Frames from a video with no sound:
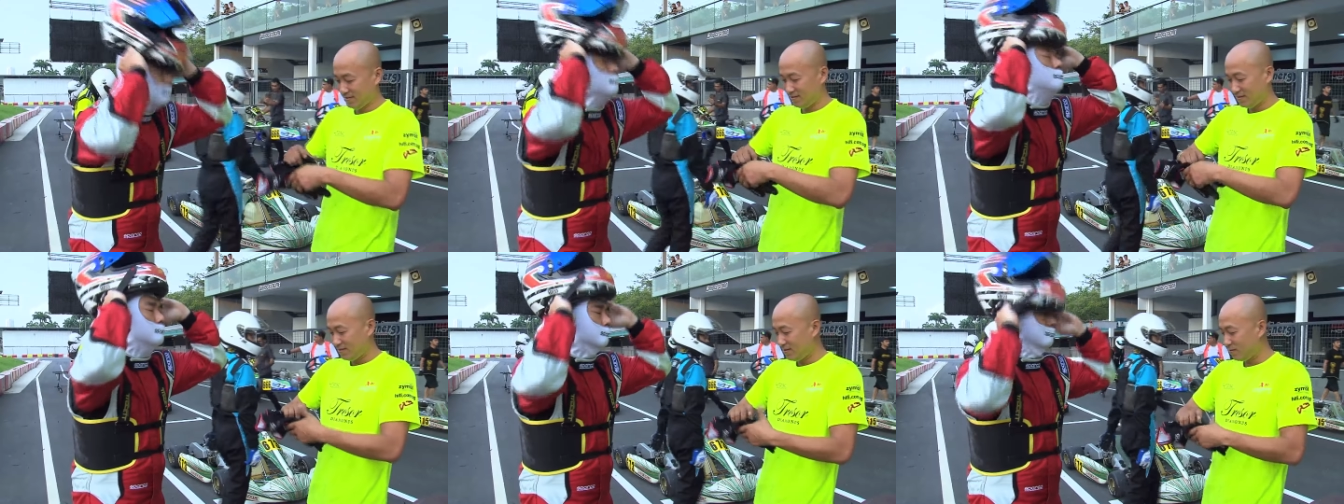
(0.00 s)
the
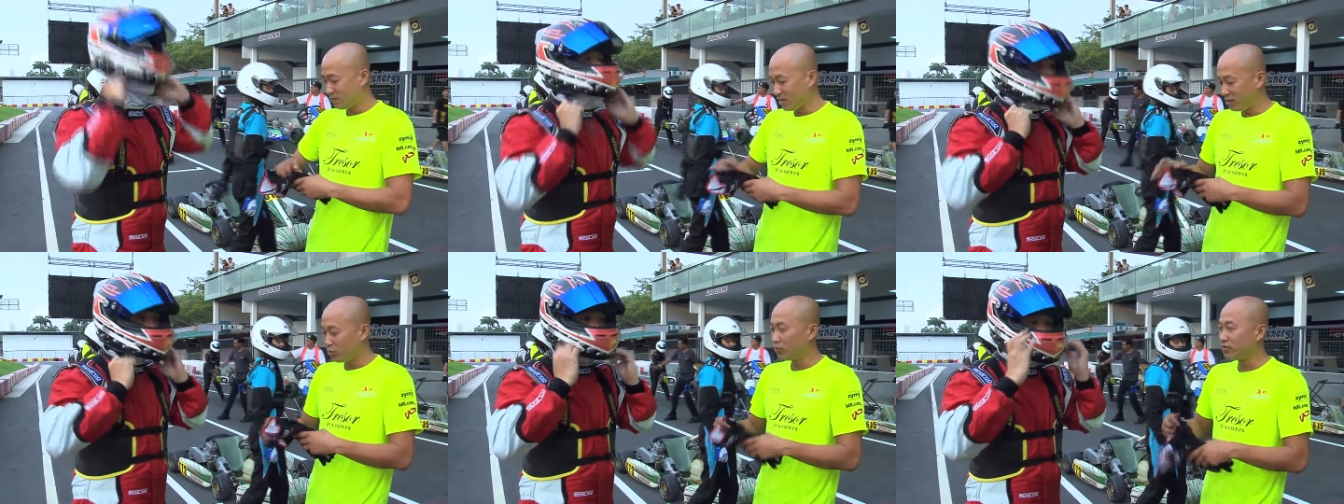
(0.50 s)
sports of
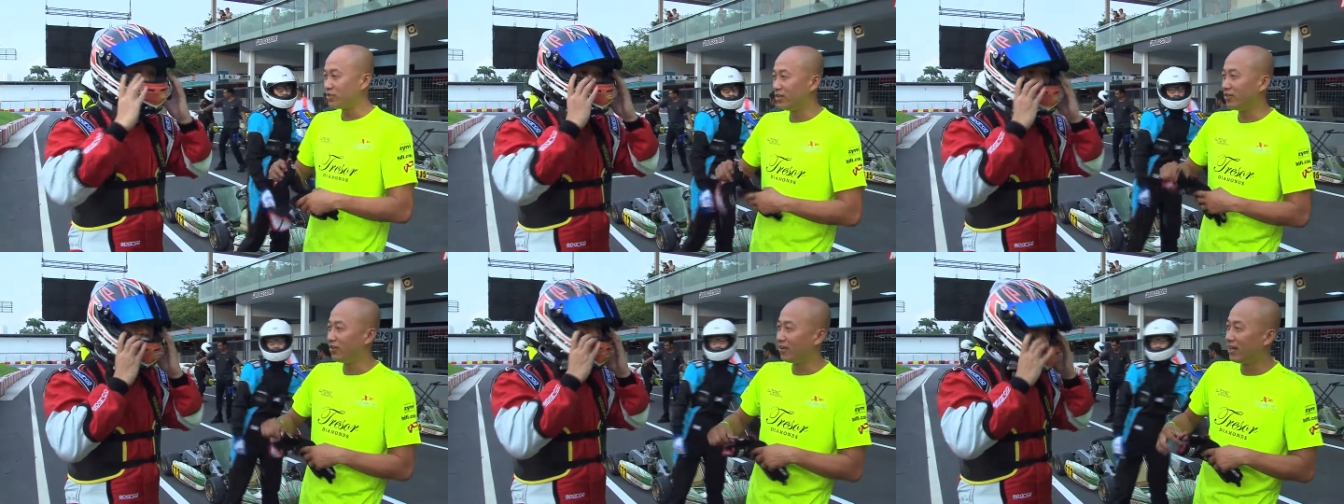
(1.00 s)
karting.
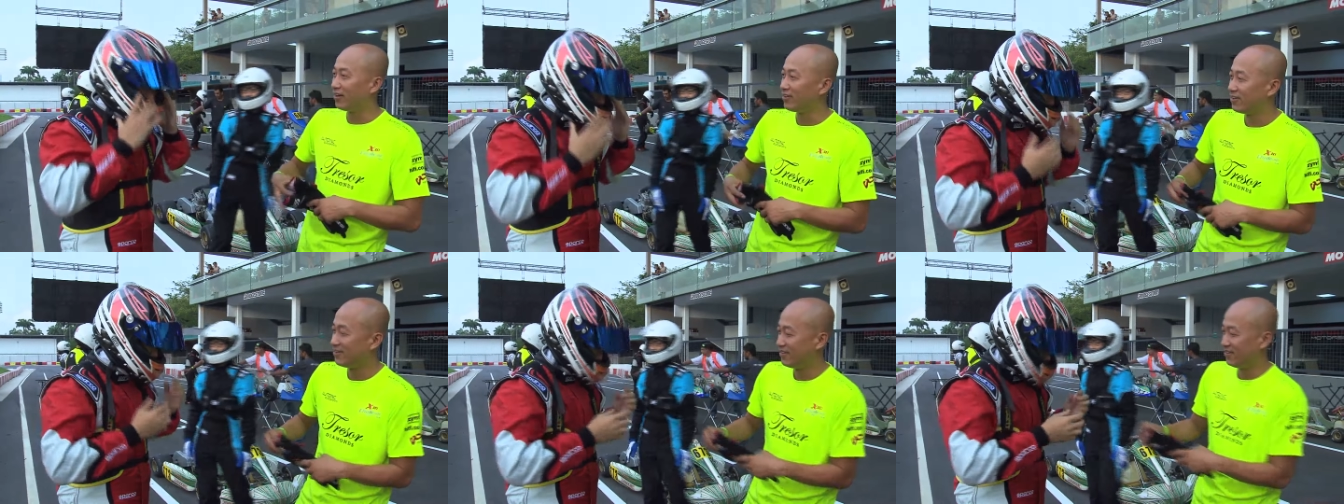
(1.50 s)
As you can see
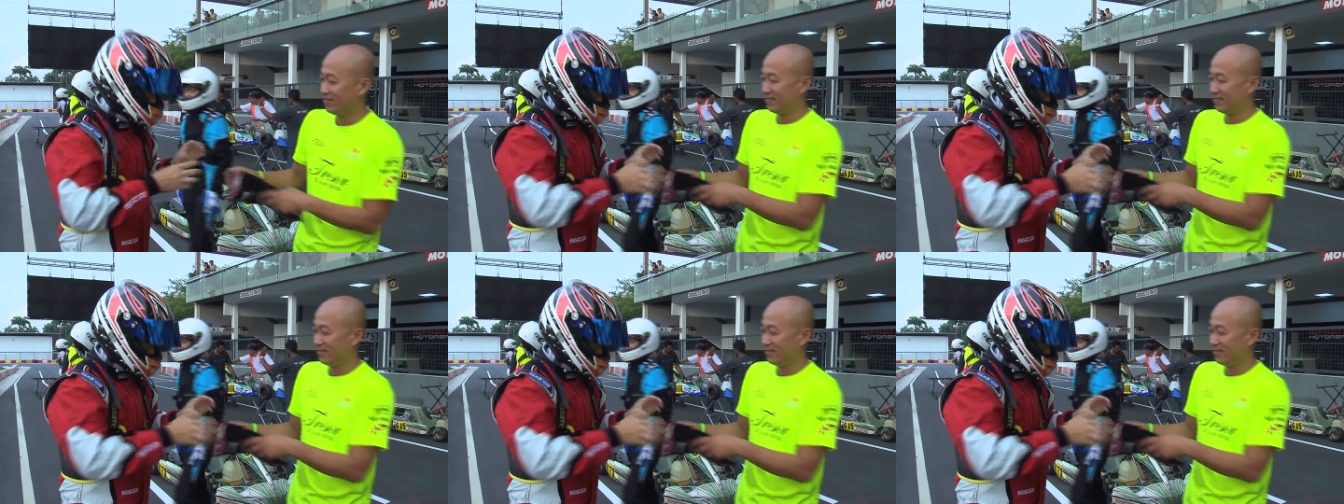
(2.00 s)
today, we